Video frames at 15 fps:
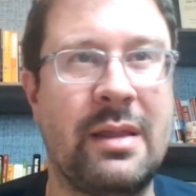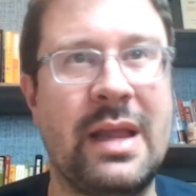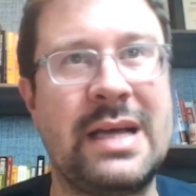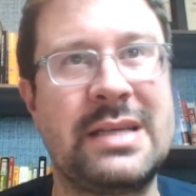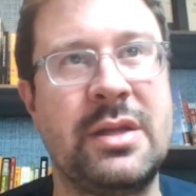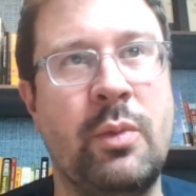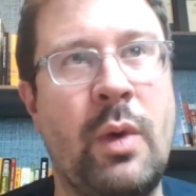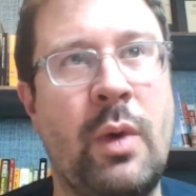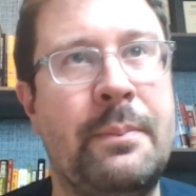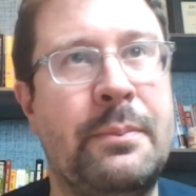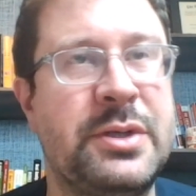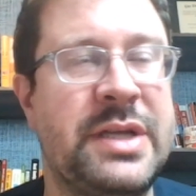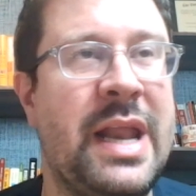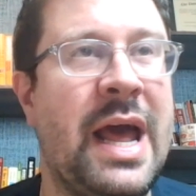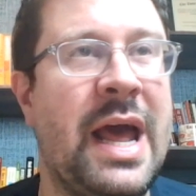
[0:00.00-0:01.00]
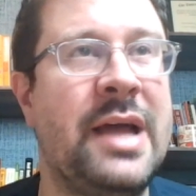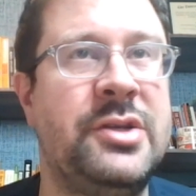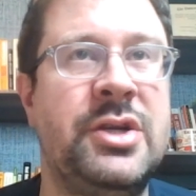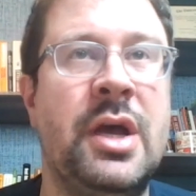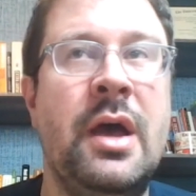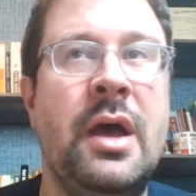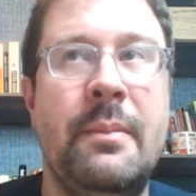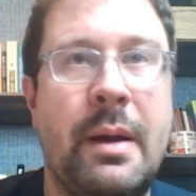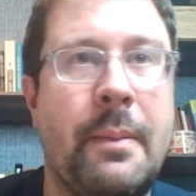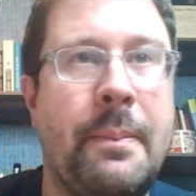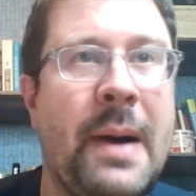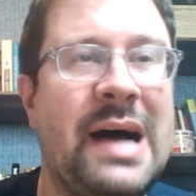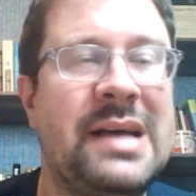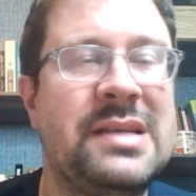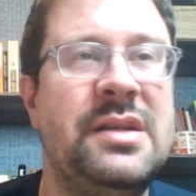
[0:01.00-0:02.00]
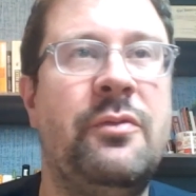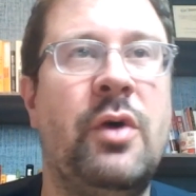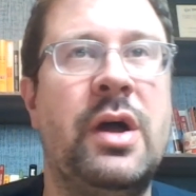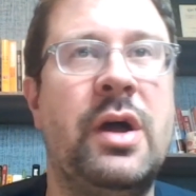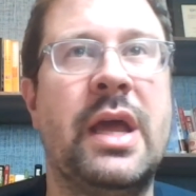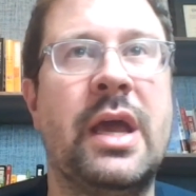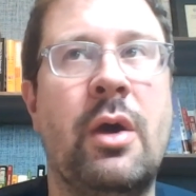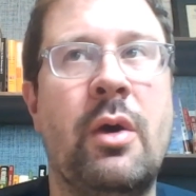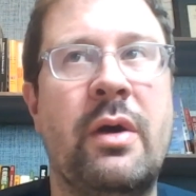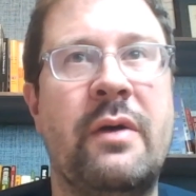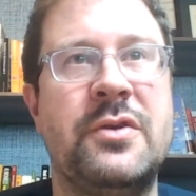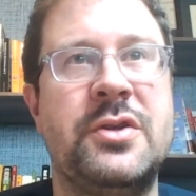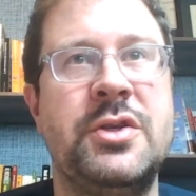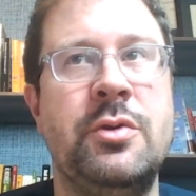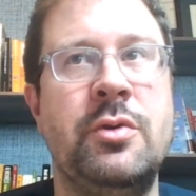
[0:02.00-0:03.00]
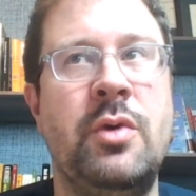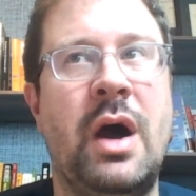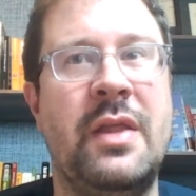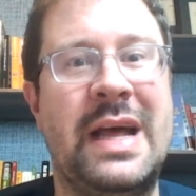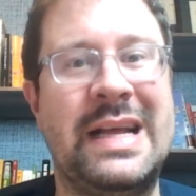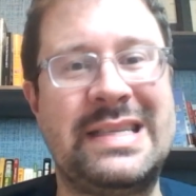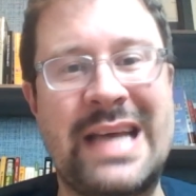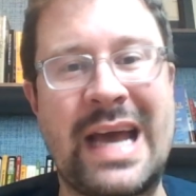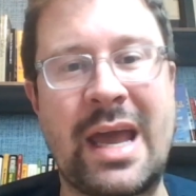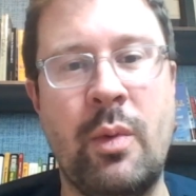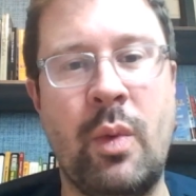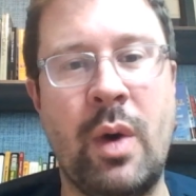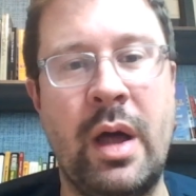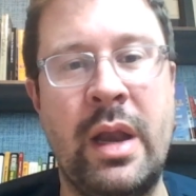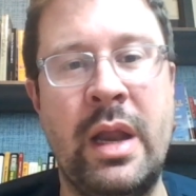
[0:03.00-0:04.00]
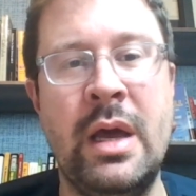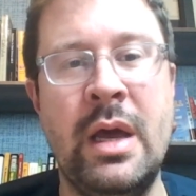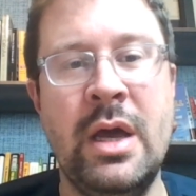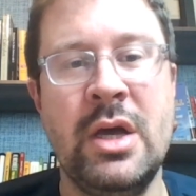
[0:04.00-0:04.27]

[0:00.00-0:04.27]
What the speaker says: less than 1% edge, but a positive one in going for 2 on that second one.